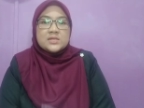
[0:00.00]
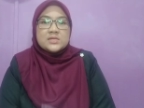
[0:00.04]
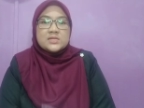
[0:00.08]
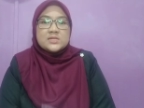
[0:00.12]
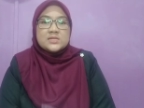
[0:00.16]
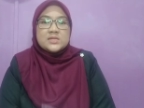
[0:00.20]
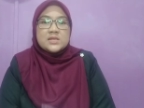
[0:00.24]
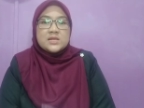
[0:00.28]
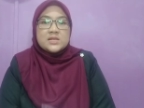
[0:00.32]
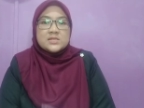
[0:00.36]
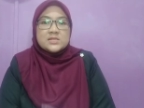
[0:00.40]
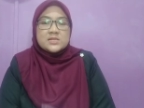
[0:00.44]
is
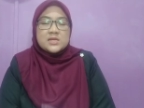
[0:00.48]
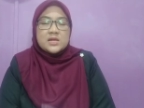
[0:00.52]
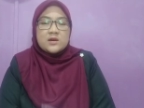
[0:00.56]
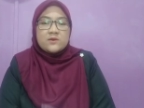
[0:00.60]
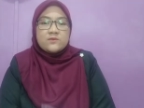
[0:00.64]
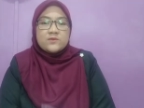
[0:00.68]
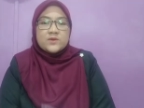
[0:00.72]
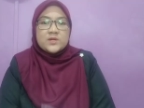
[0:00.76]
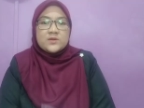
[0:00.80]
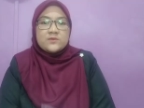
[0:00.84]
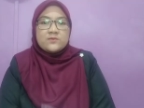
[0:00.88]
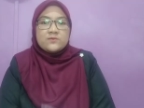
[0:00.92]
just
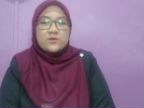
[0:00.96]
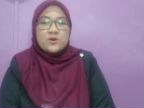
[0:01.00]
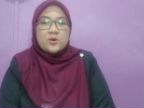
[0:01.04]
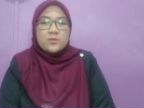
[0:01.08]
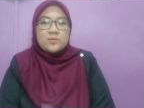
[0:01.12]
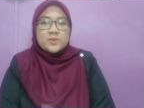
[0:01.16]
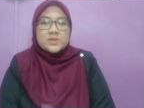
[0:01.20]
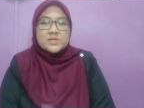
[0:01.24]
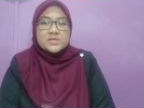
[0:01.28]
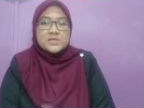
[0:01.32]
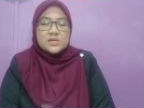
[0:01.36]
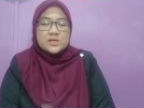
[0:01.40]
covered for
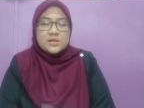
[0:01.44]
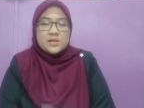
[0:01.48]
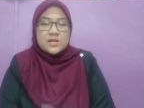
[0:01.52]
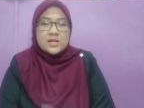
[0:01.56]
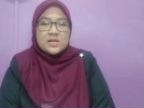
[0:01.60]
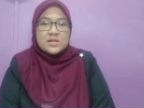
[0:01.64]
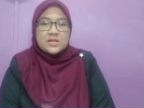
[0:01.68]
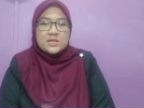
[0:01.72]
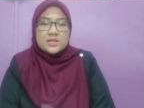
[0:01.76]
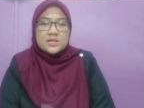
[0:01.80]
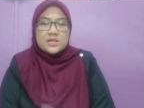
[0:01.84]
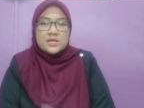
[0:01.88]

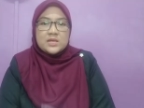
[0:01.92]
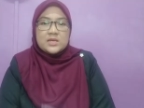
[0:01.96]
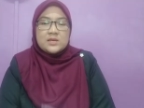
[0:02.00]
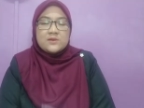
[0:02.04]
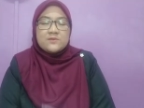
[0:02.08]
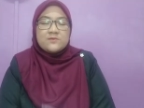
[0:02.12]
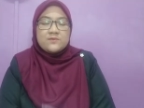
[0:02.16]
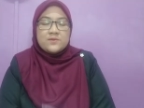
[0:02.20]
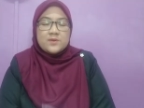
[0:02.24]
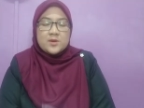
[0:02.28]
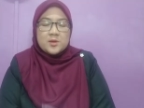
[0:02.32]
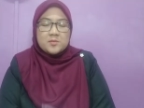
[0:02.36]

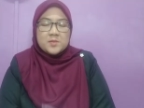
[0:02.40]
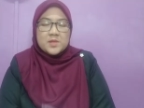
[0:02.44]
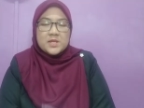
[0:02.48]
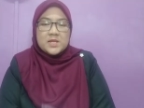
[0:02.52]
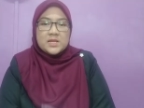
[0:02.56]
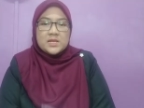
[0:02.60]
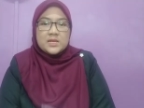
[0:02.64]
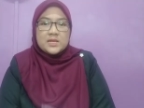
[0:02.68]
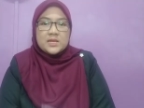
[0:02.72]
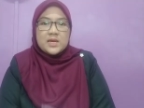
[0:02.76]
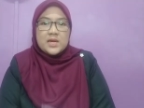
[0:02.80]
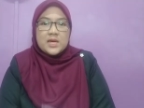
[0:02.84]
personality,
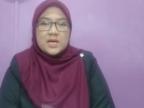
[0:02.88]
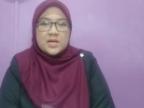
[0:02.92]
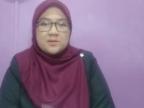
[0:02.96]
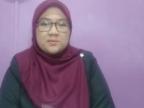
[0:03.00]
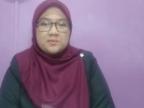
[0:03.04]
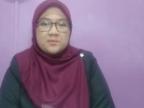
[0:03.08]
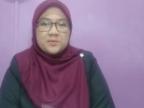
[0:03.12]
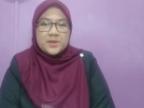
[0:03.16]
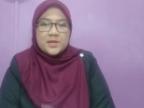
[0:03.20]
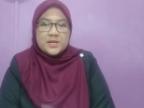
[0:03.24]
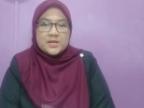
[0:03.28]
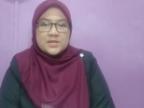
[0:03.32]
family,
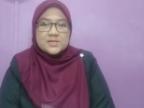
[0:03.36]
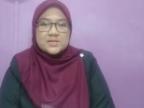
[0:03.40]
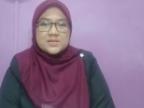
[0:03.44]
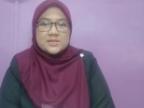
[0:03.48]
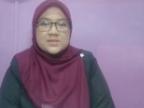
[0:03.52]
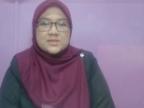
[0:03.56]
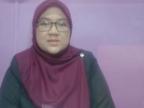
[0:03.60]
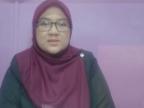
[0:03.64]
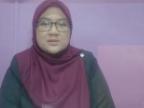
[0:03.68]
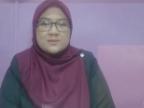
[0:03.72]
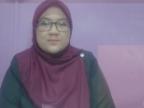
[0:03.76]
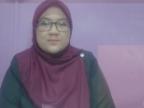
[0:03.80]
and peers.